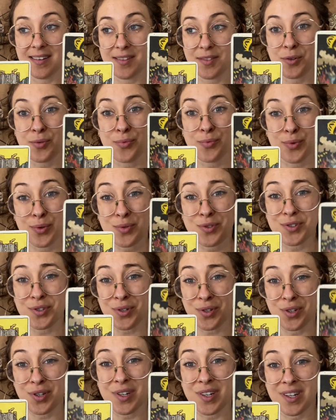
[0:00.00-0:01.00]
The roots are
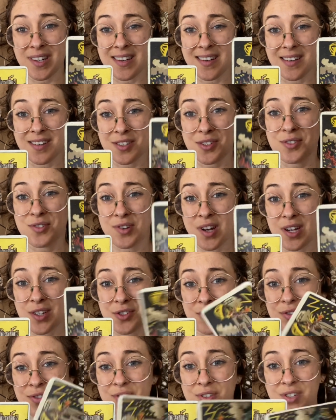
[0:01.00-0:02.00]
good, the
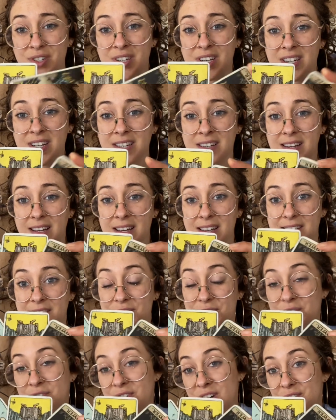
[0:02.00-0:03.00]
structure's good, the
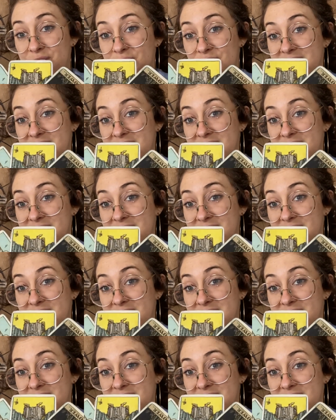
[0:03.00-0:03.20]
structure